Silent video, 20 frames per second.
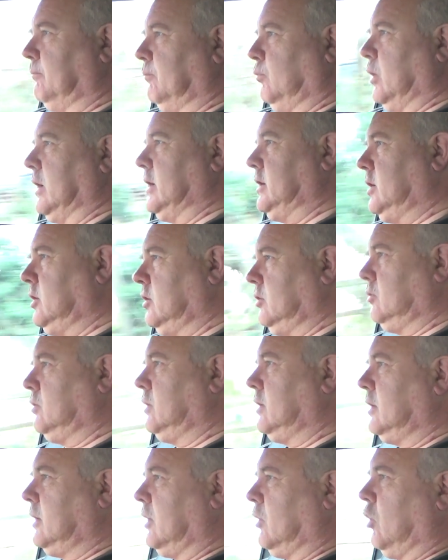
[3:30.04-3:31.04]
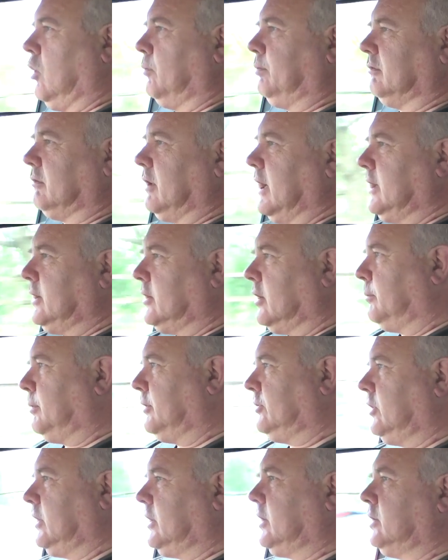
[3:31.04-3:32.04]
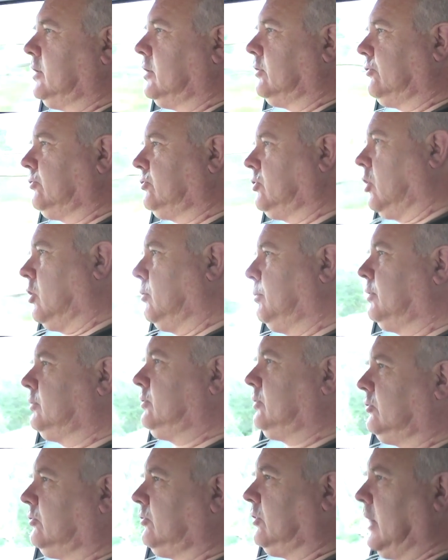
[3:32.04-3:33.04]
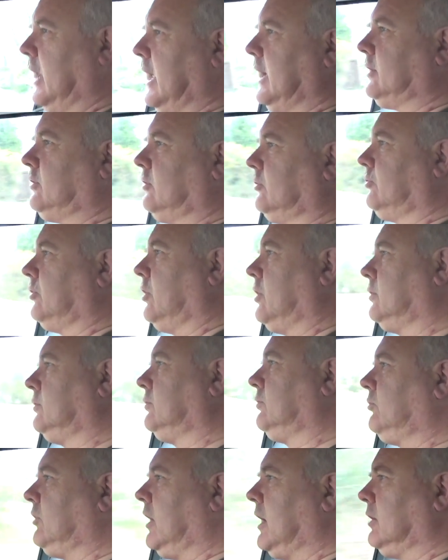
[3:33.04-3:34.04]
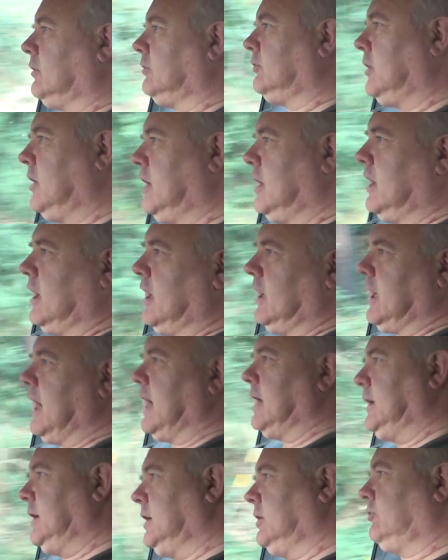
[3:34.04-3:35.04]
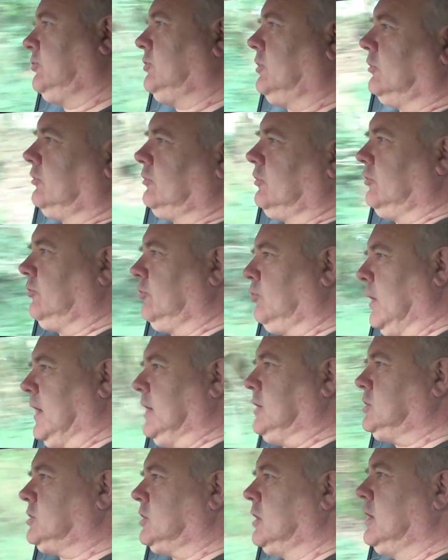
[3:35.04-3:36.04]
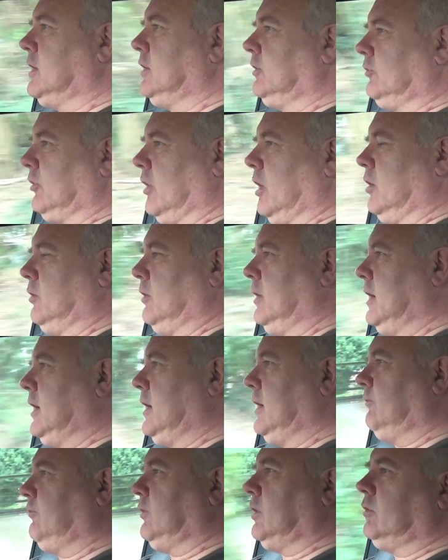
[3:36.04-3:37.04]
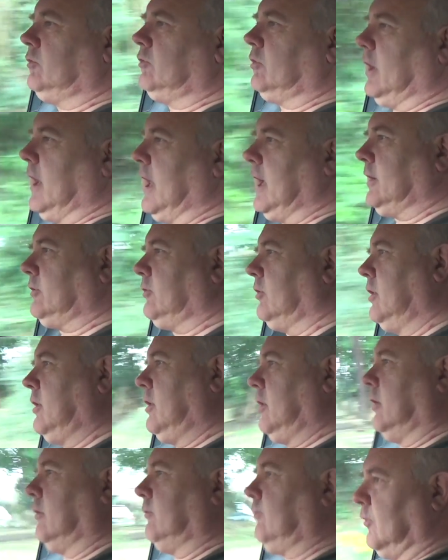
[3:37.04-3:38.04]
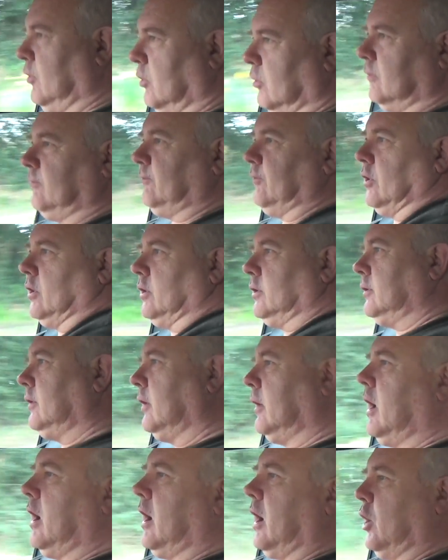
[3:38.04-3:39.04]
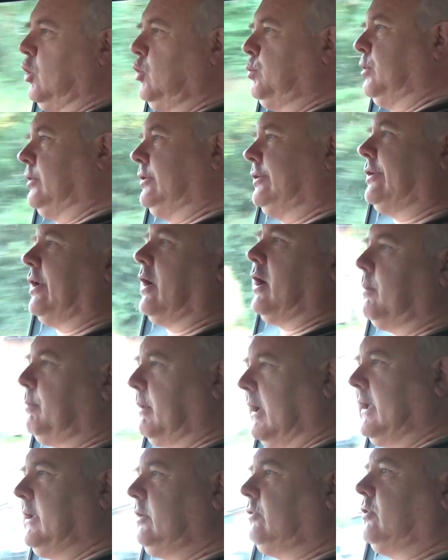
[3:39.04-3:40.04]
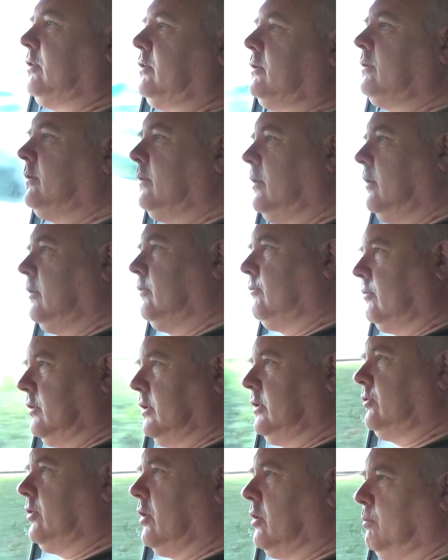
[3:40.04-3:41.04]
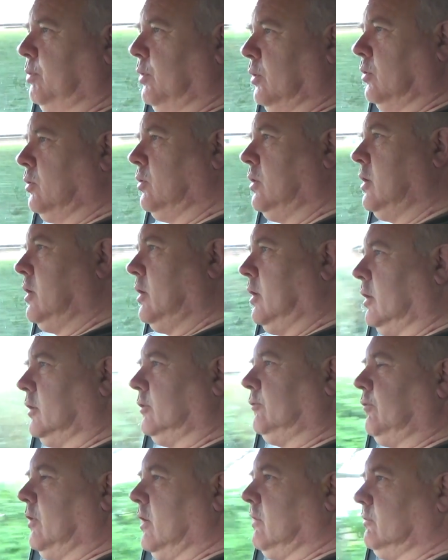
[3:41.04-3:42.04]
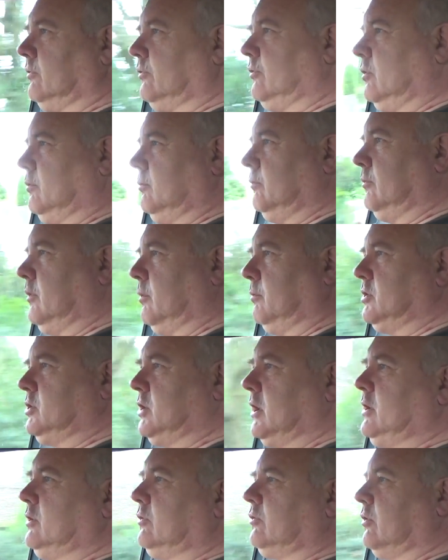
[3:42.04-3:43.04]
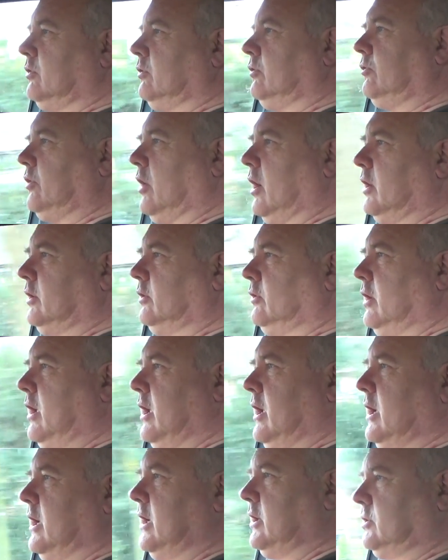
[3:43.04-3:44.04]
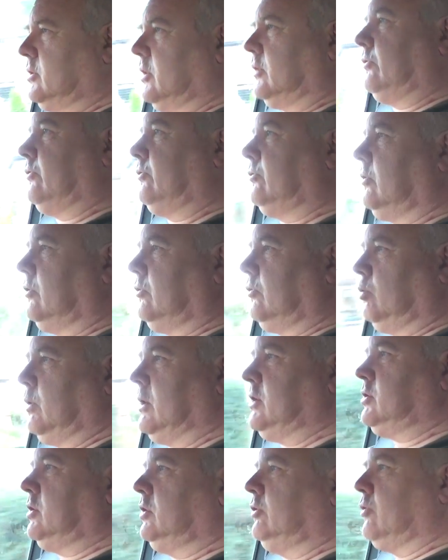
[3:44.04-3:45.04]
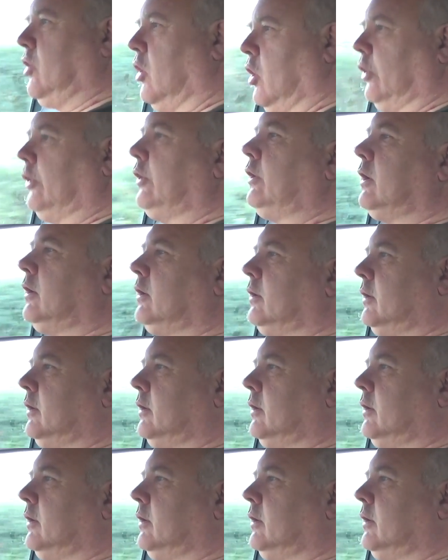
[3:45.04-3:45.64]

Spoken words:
When you operate a particular stop to select a certain sound, again it's just a switch. So if you select a 4-foot open diapason, for example, as far as the machine's concerned, it just switches on